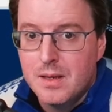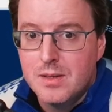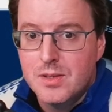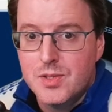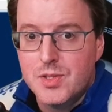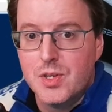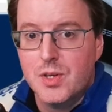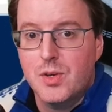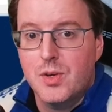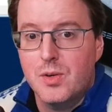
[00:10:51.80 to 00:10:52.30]

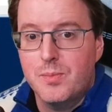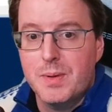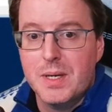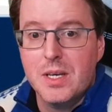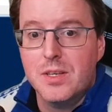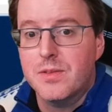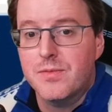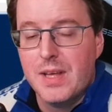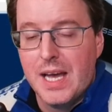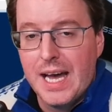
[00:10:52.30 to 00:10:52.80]
So
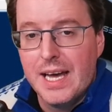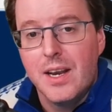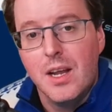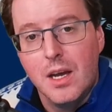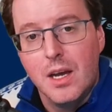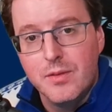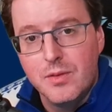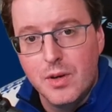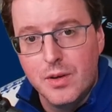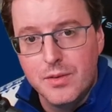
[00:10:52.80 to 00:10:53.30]
because of that,
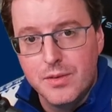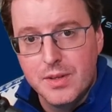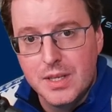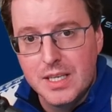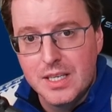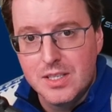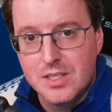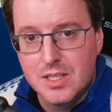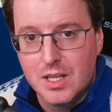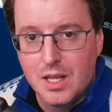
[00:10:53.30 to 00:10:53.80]
I've got
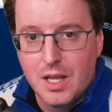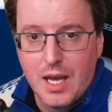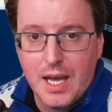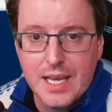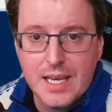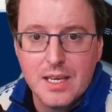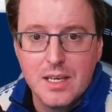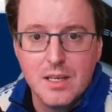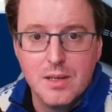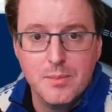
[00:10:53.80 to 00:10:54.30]
things
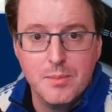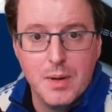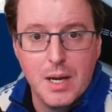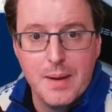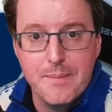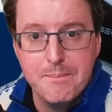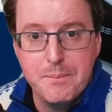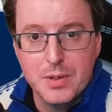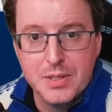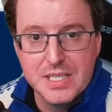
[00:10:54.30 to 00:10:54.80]
like
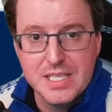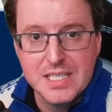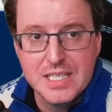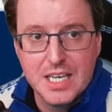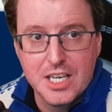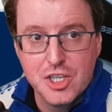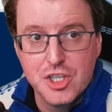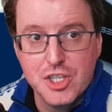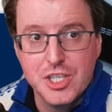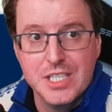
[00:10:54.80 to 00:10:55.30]
my body
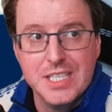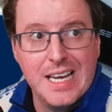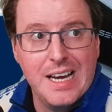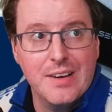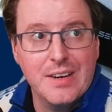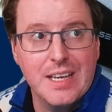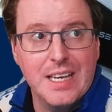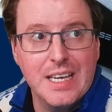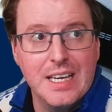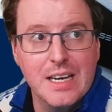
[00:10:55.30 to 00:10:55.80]
section
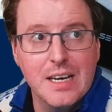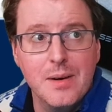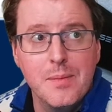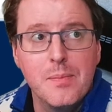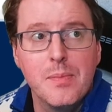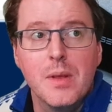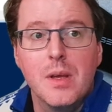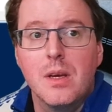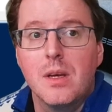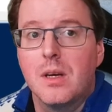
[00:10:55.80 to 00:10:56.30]
down here,
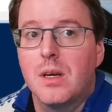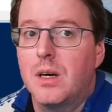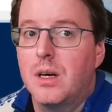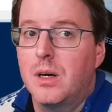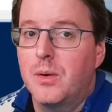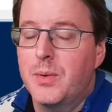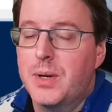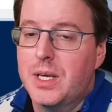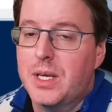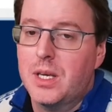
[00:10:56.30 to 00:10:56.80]

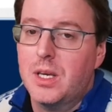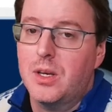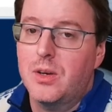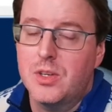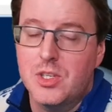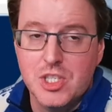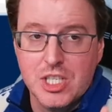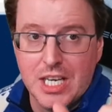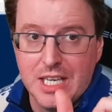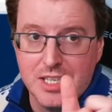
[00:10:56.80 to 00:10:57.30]
where I can go
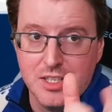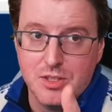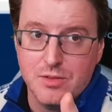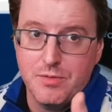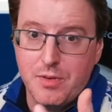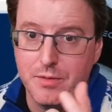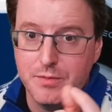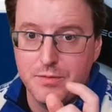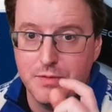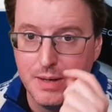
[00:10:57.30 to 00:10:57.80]
and change the
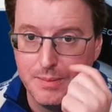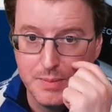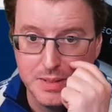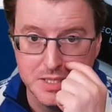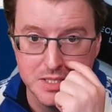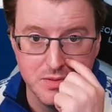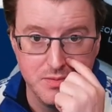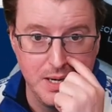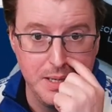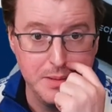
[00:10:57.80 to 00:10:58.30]
font
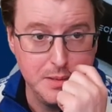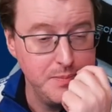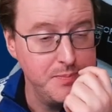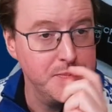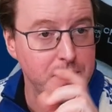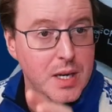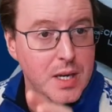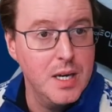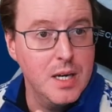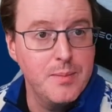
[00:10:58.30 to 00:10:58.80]
families around.
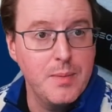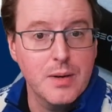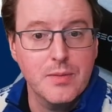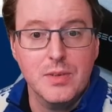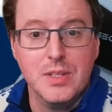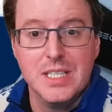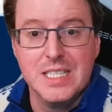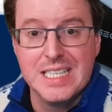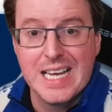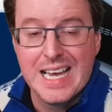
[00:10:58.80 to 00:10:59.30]
I've
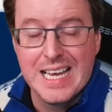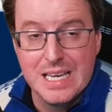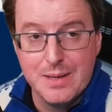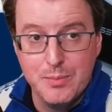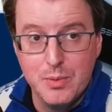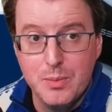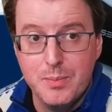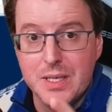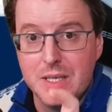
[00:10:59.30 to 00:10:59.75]
got the table,